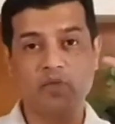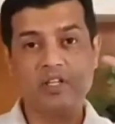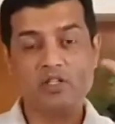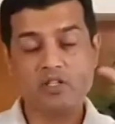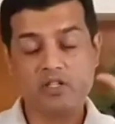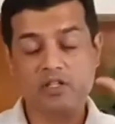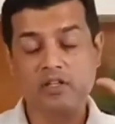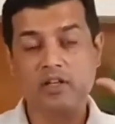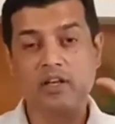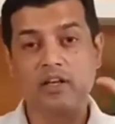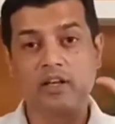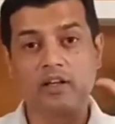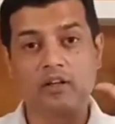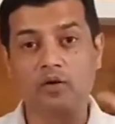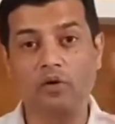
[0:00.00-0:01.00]
That means
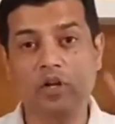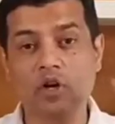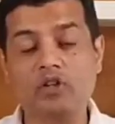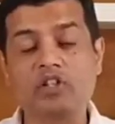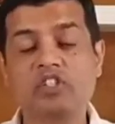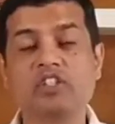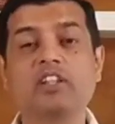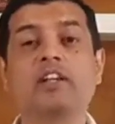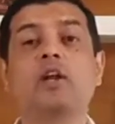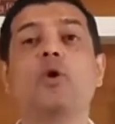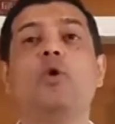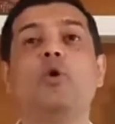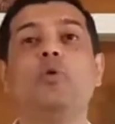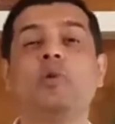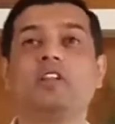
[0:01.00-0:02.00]
you cannot just sit at
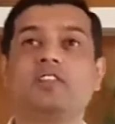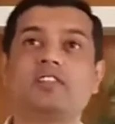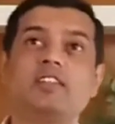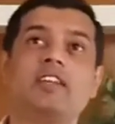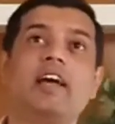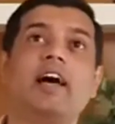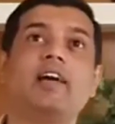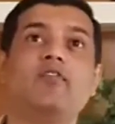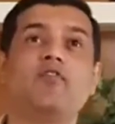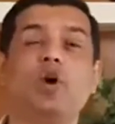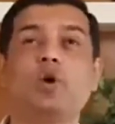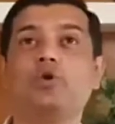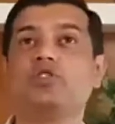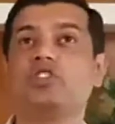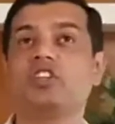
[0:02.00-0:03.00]
home and say, I
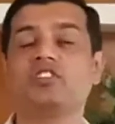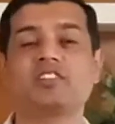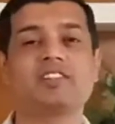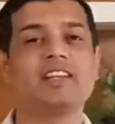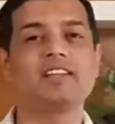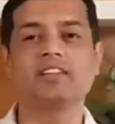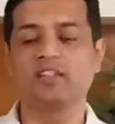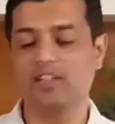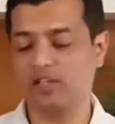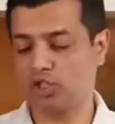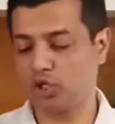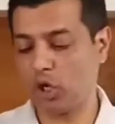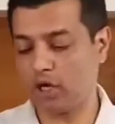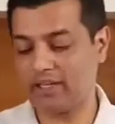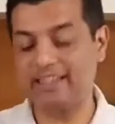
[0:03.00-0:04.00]
follow Jesus like this.
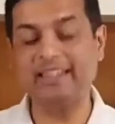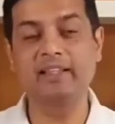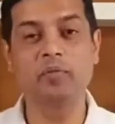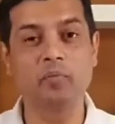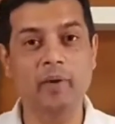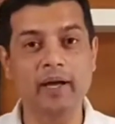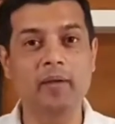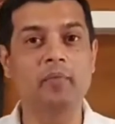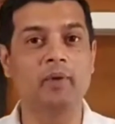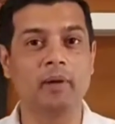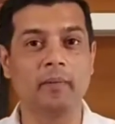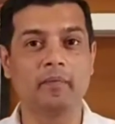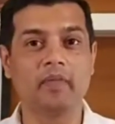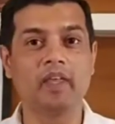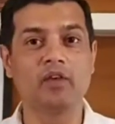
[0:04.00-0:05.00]
That's not in the
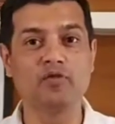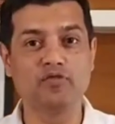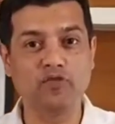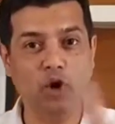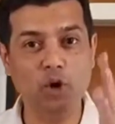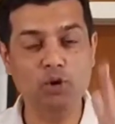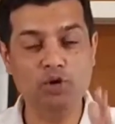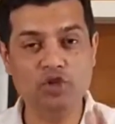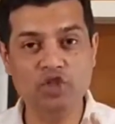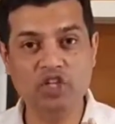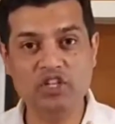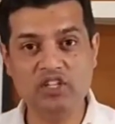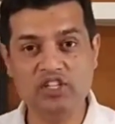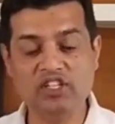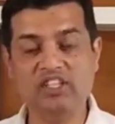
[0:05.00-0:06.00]
Bible. You follow
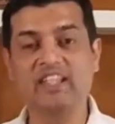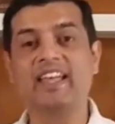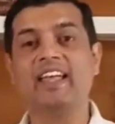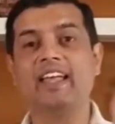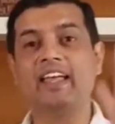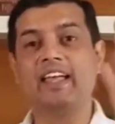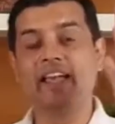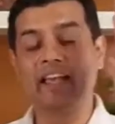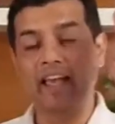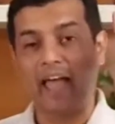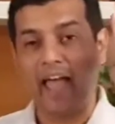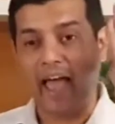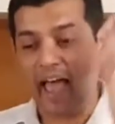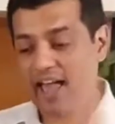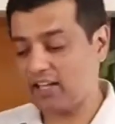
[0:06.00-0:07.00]
Jesus
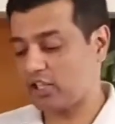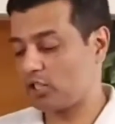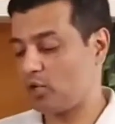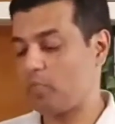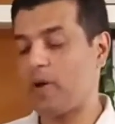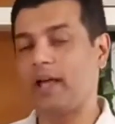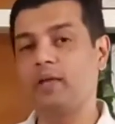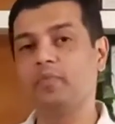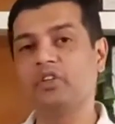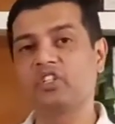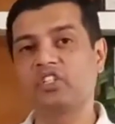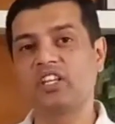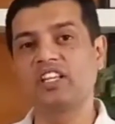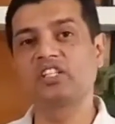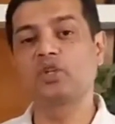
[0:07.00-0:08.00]
as the Bible
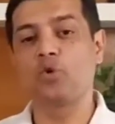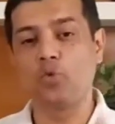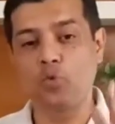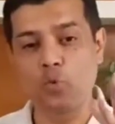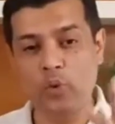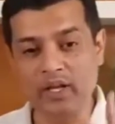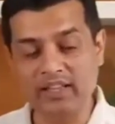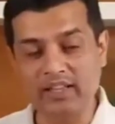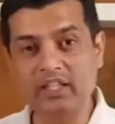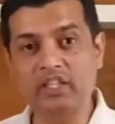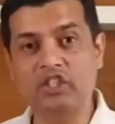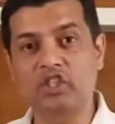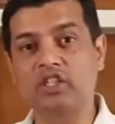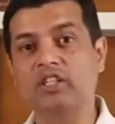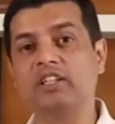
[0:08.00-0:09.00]
says, with
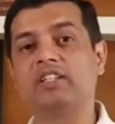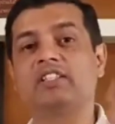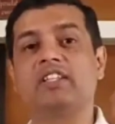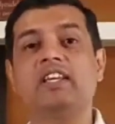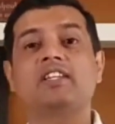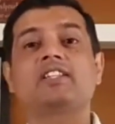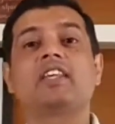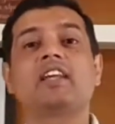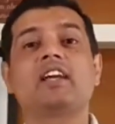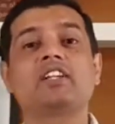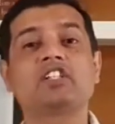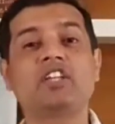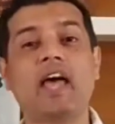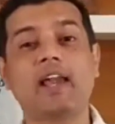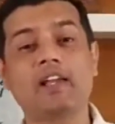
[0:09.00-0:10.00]
the church. Yes, there
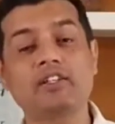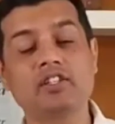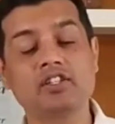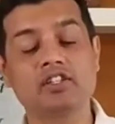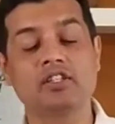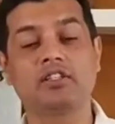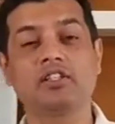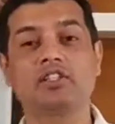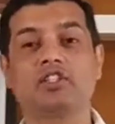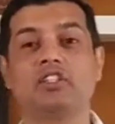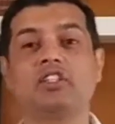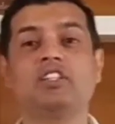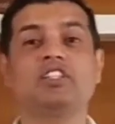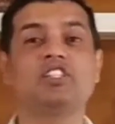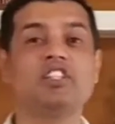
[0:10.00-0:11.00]
are challenges in the
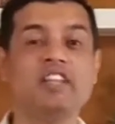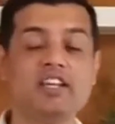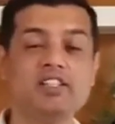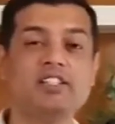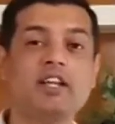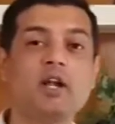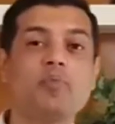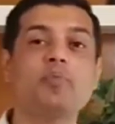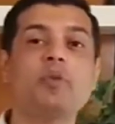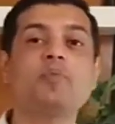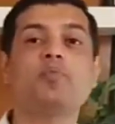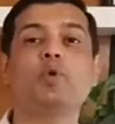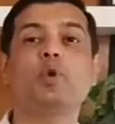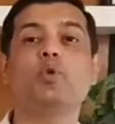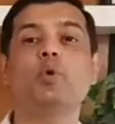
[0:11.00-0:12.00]
church. Yes, there are
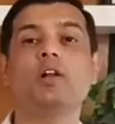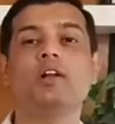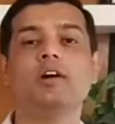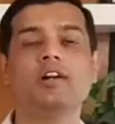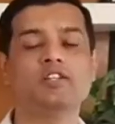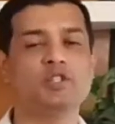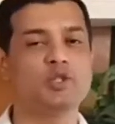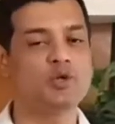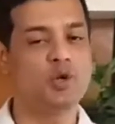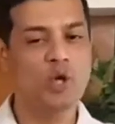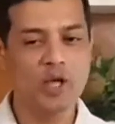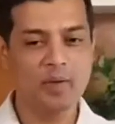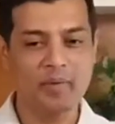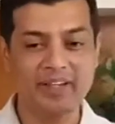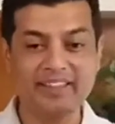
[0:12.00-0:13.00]
people who will hurt you.
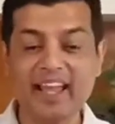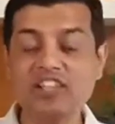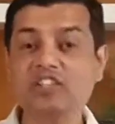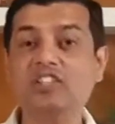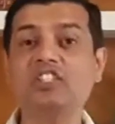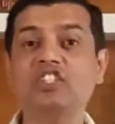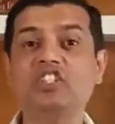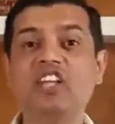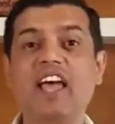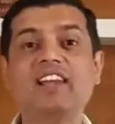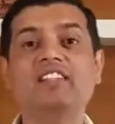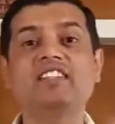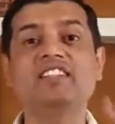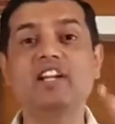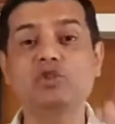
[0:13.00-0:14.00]
But that's the
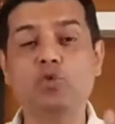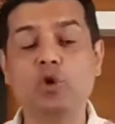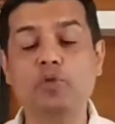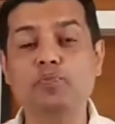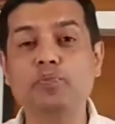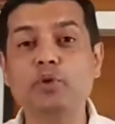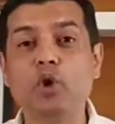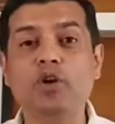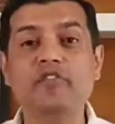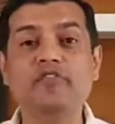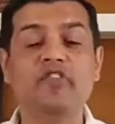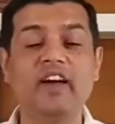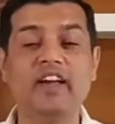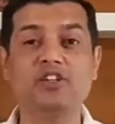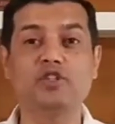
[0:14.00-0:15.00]
challenge. That's what
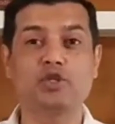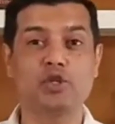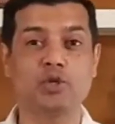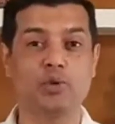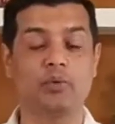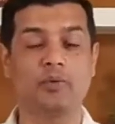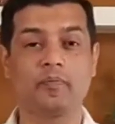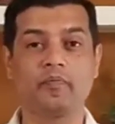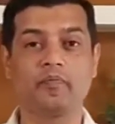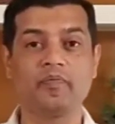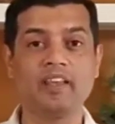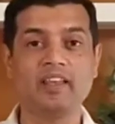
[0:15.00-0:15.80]
purifies you.